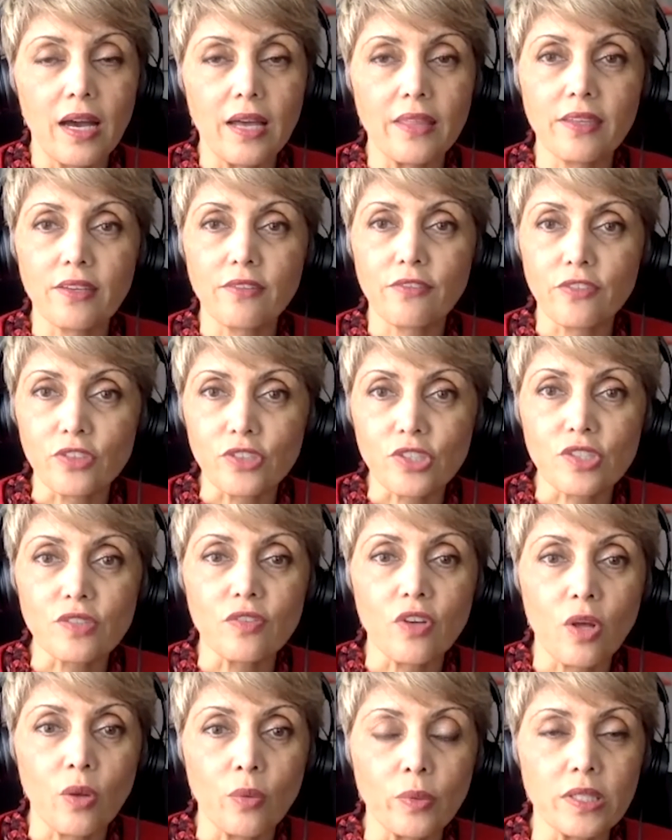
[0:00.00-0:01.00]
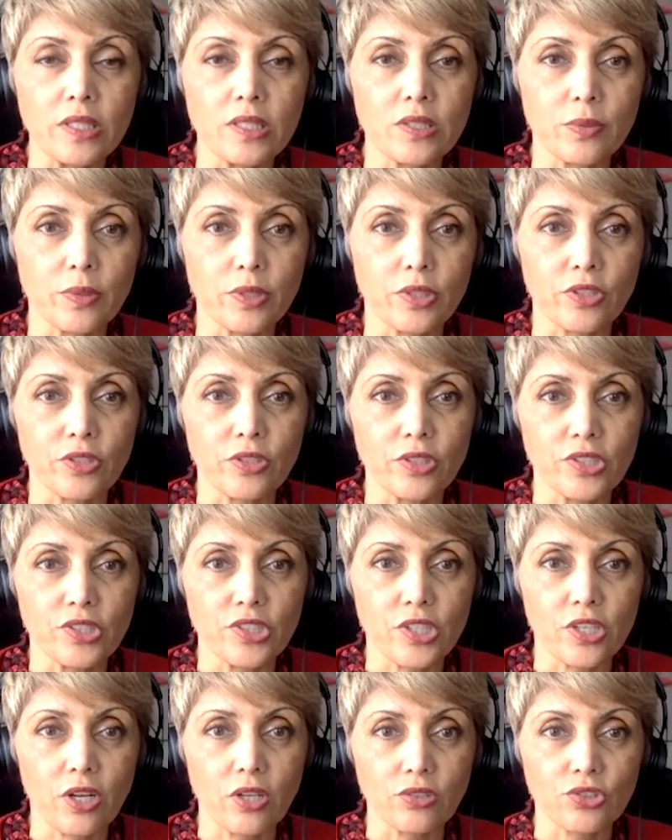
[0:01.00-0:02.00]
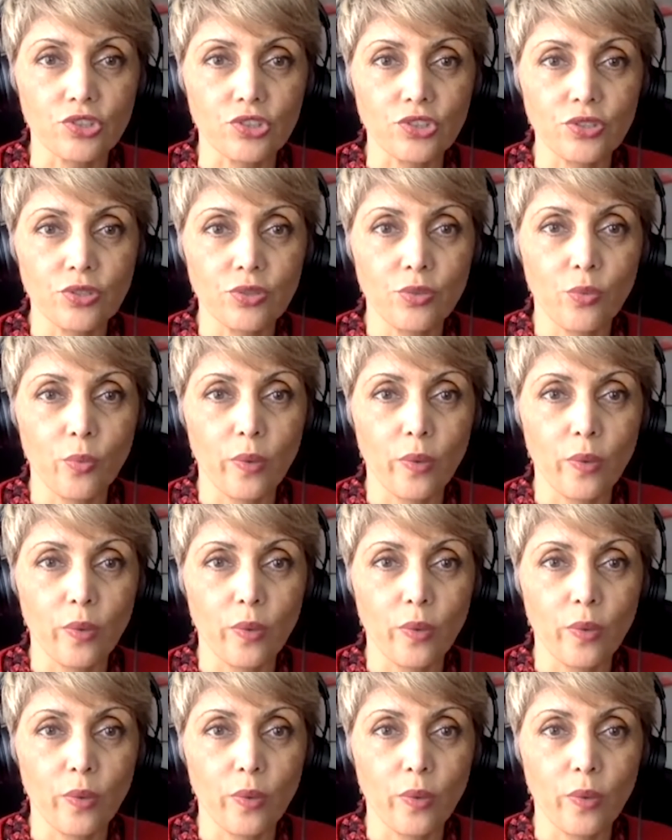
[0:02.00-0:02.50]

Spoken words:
I think first of all, we need to encourage a culture